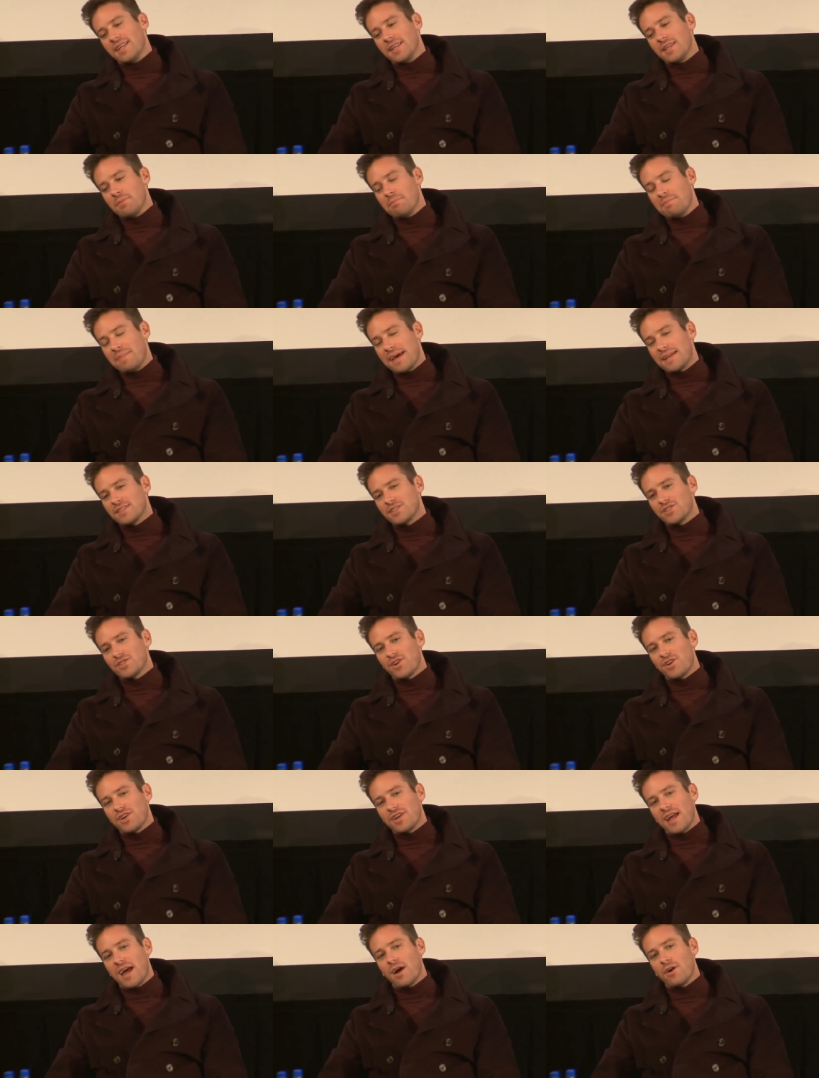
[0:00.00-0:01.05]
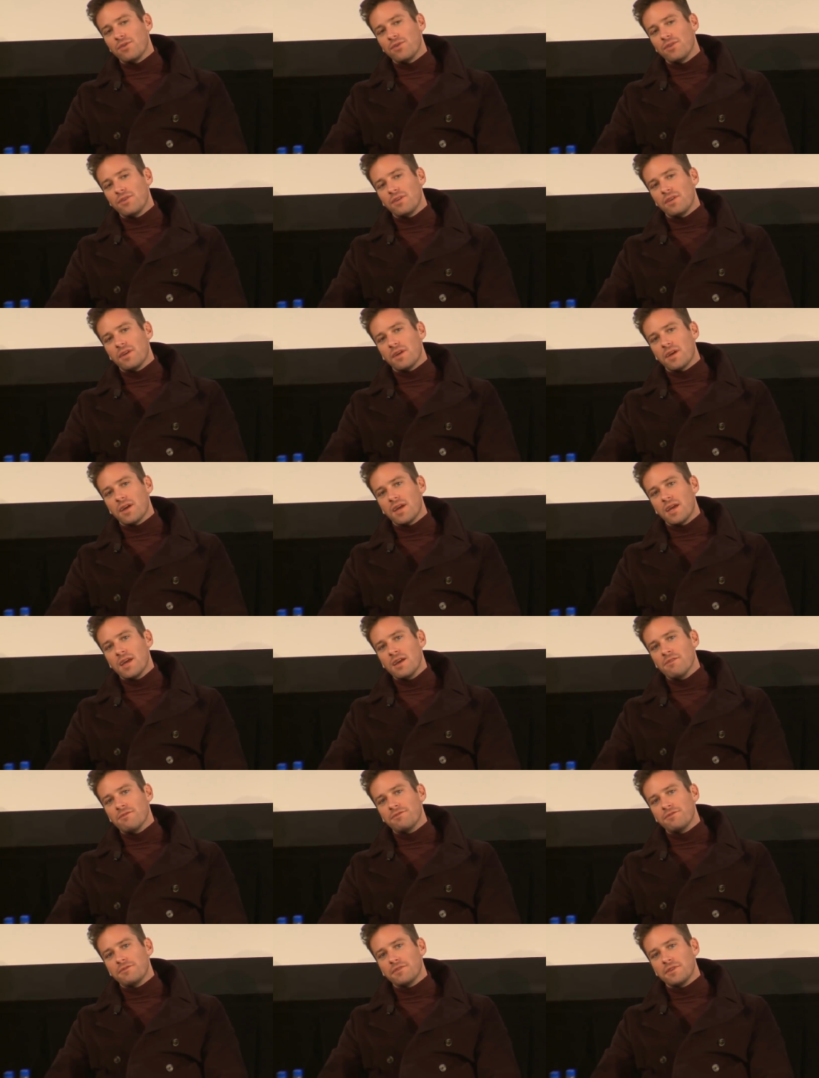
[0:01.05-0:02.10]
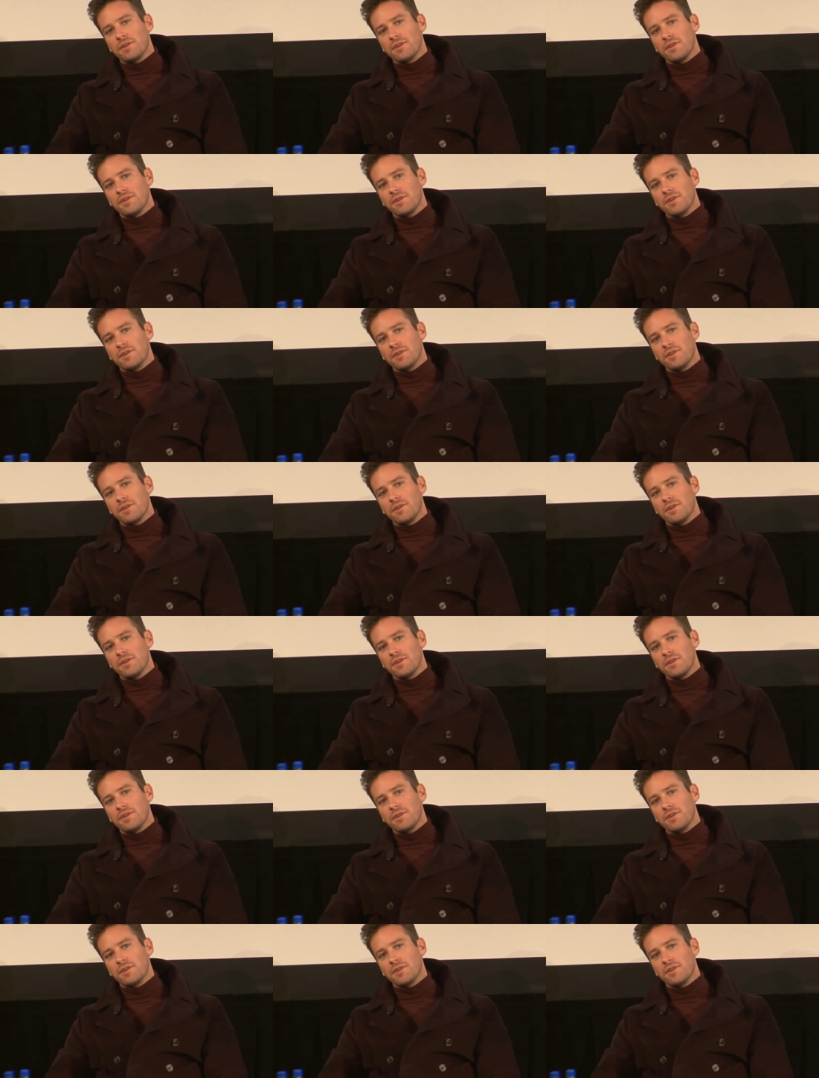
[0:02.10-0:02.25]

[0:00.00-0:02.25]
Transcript: that the bet started out if